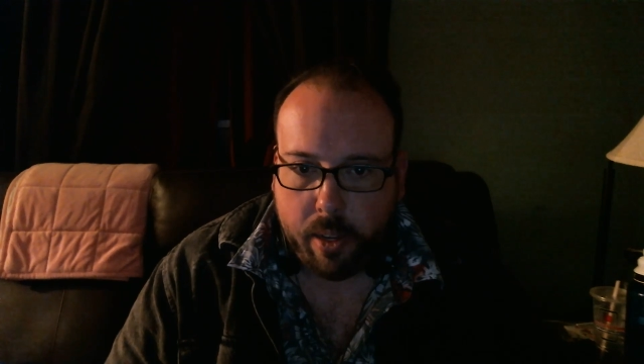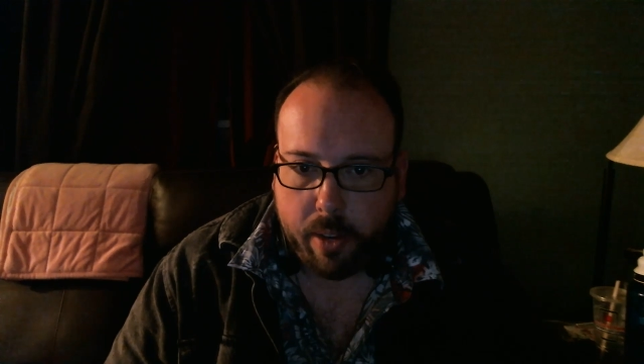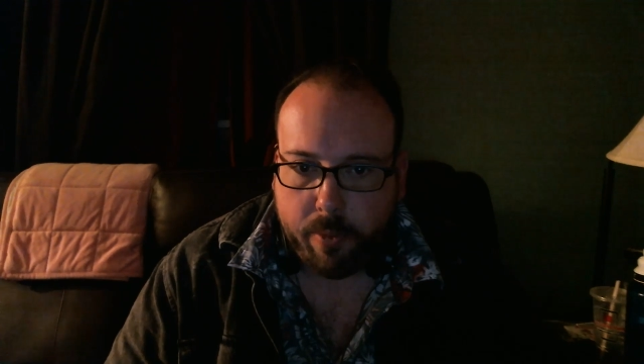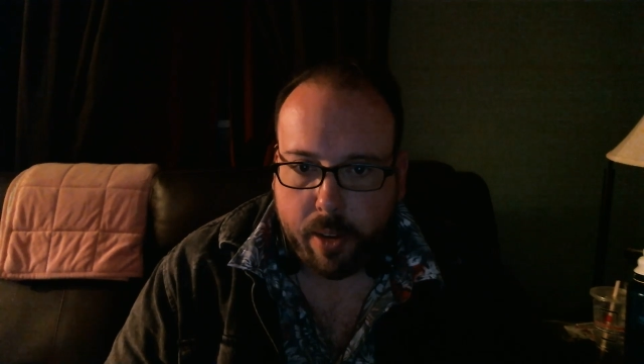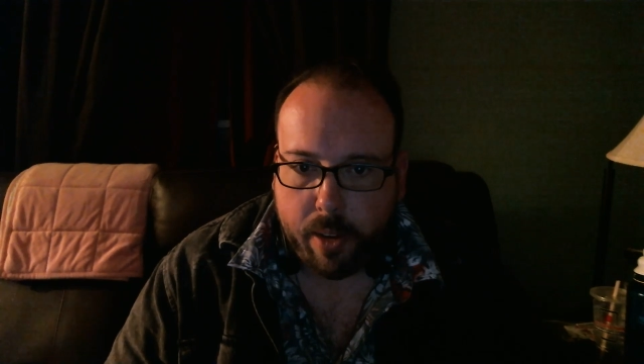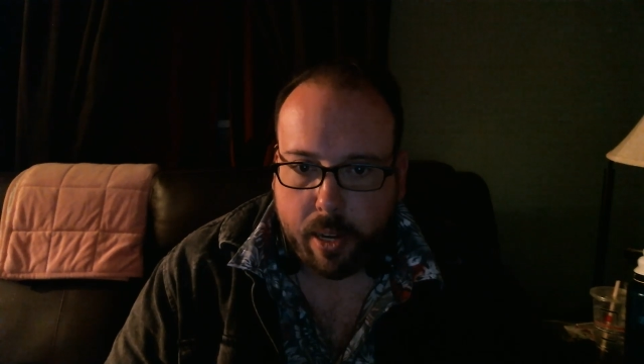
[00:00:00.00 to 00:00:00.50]

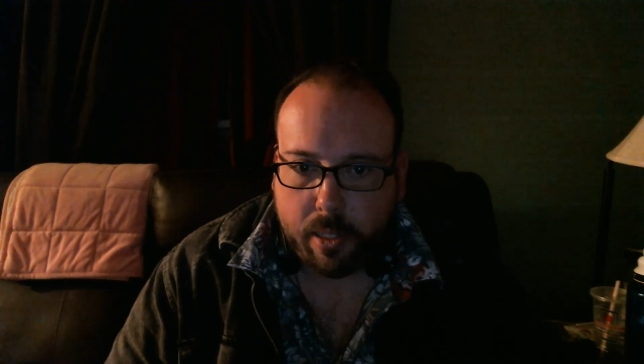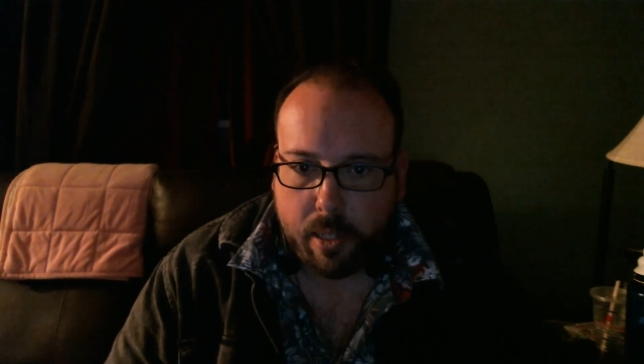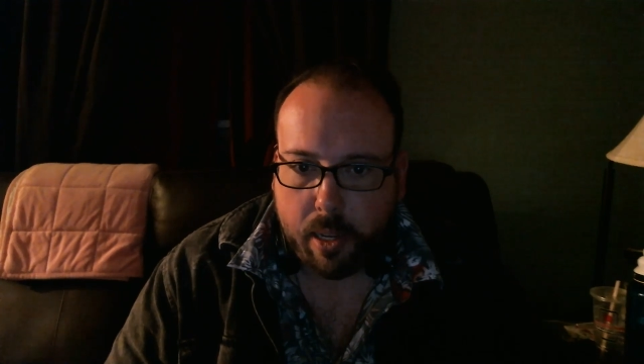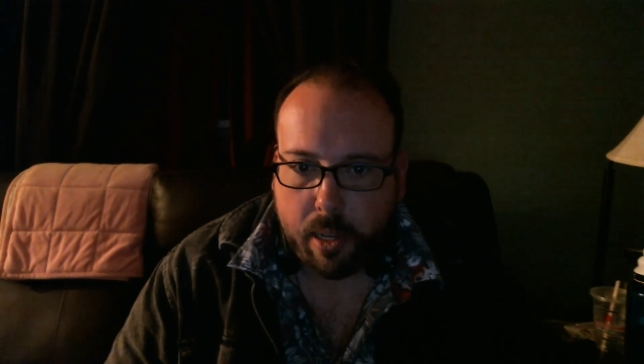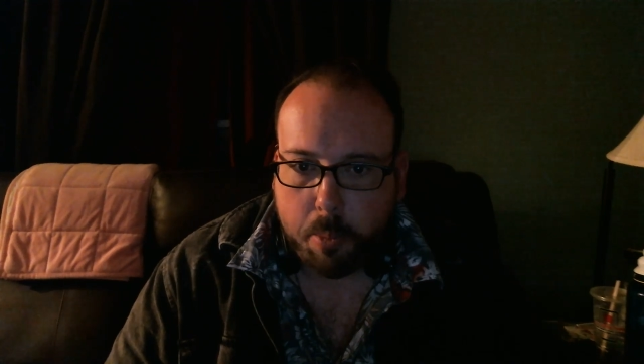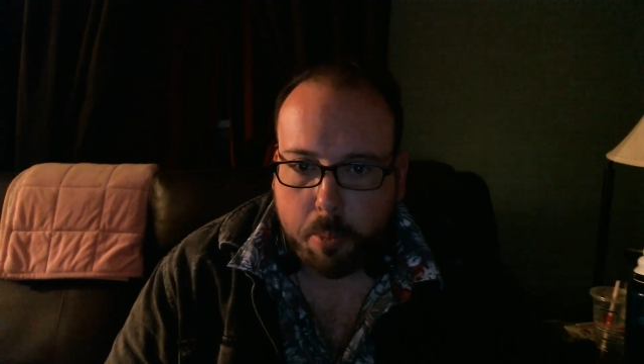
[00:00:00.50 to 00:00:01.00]
In fact,
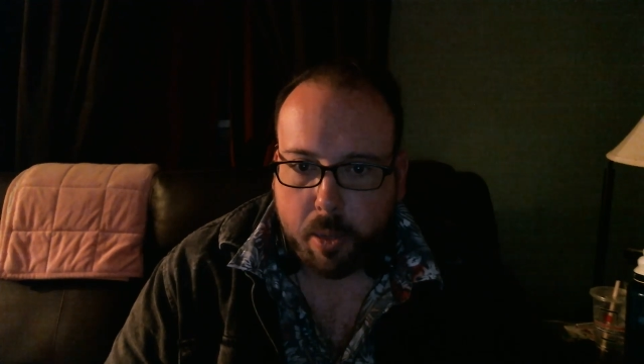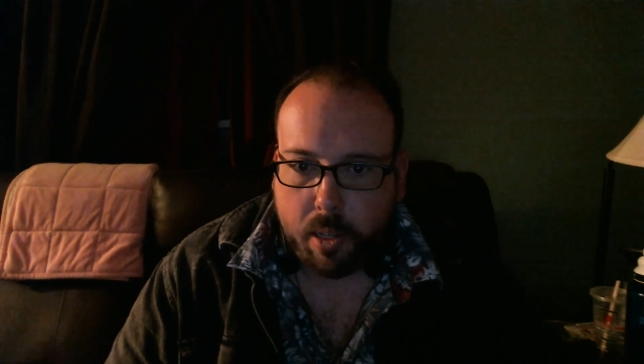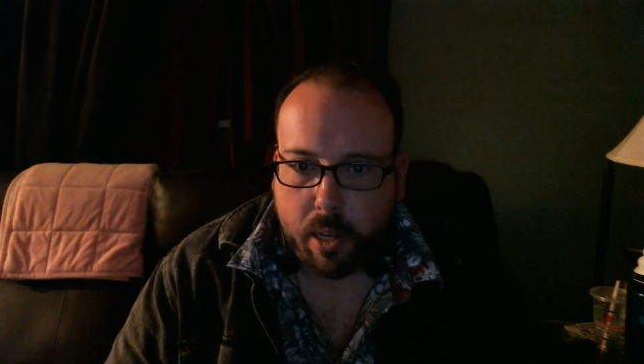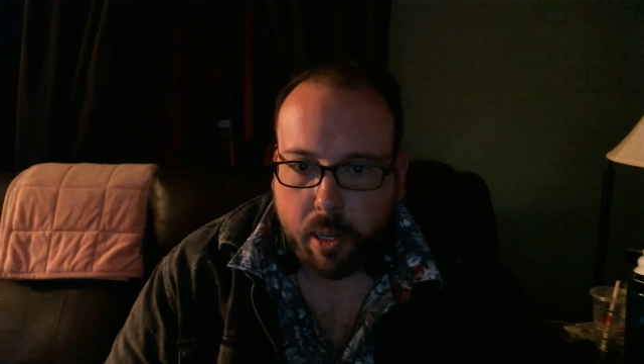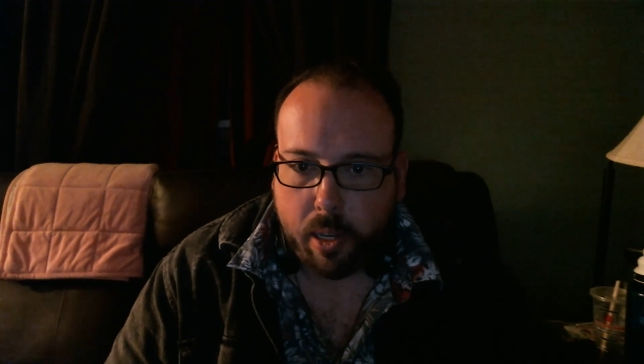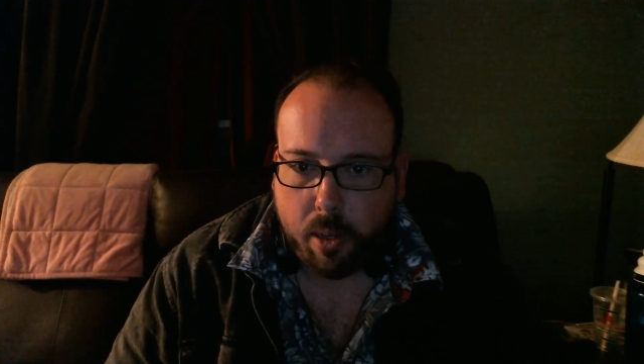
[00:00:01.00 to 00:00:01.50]
he has been
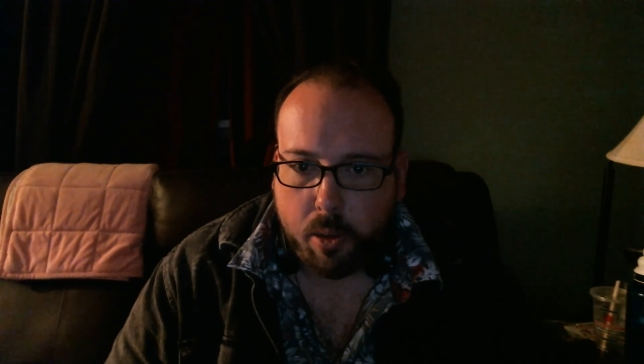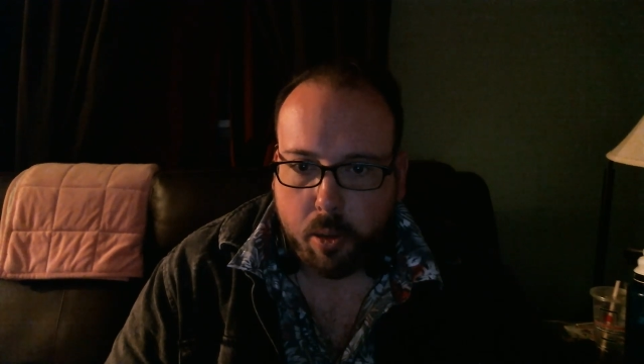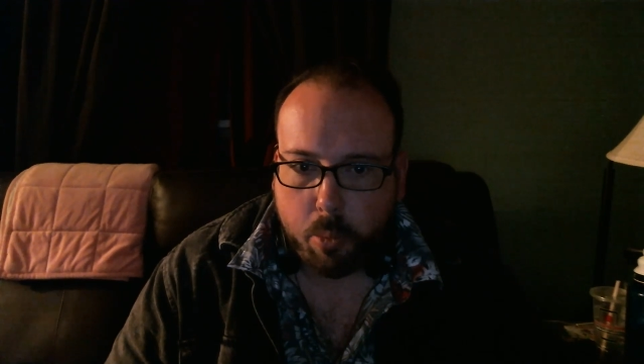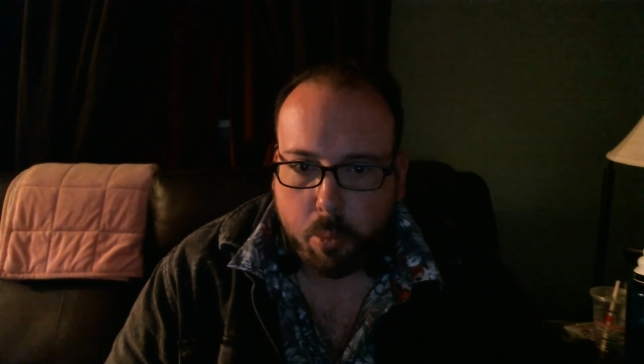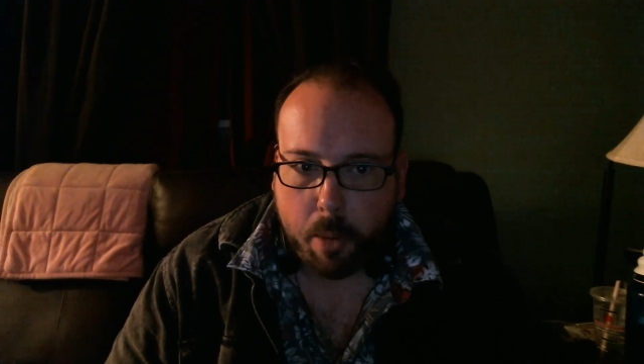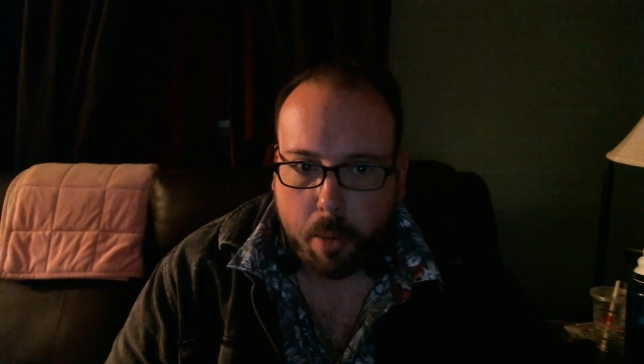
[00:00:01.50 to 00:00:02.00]
gaining
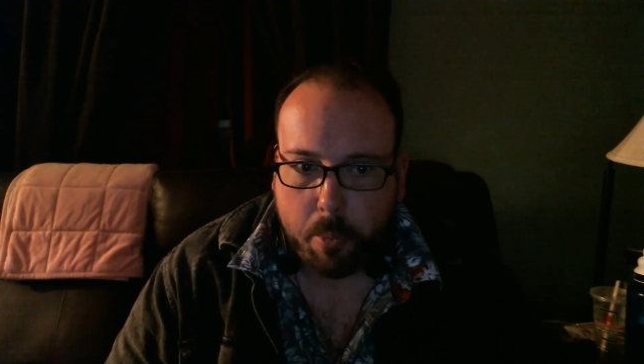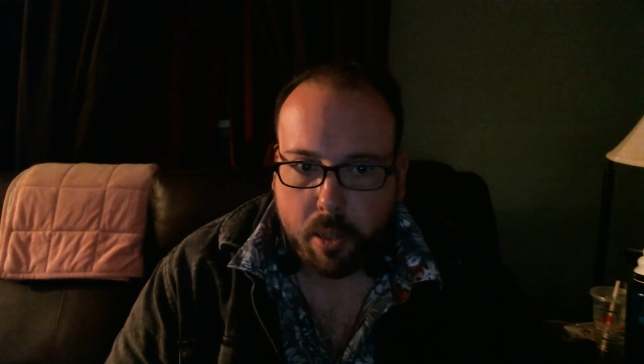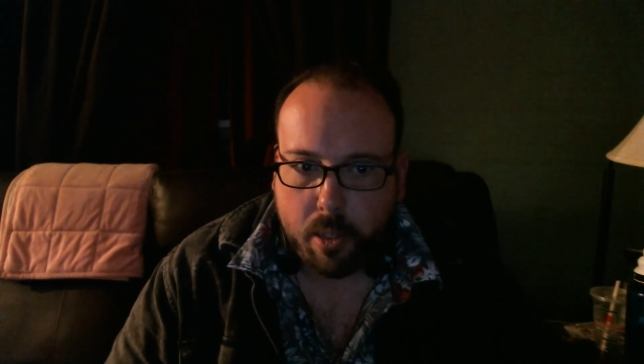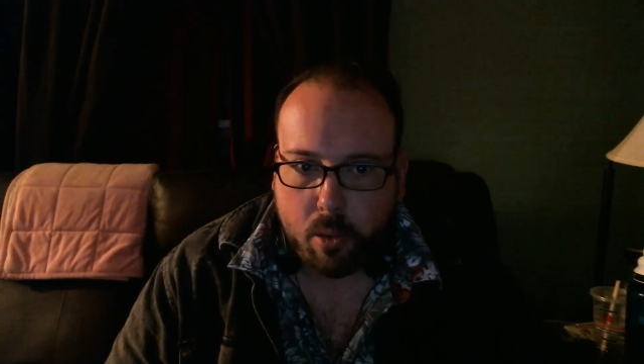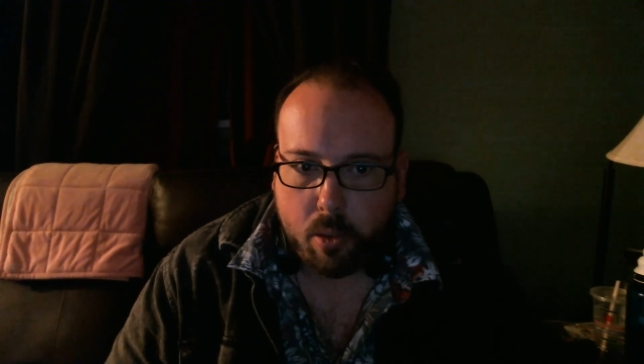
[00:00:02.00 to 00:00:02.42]
new prominence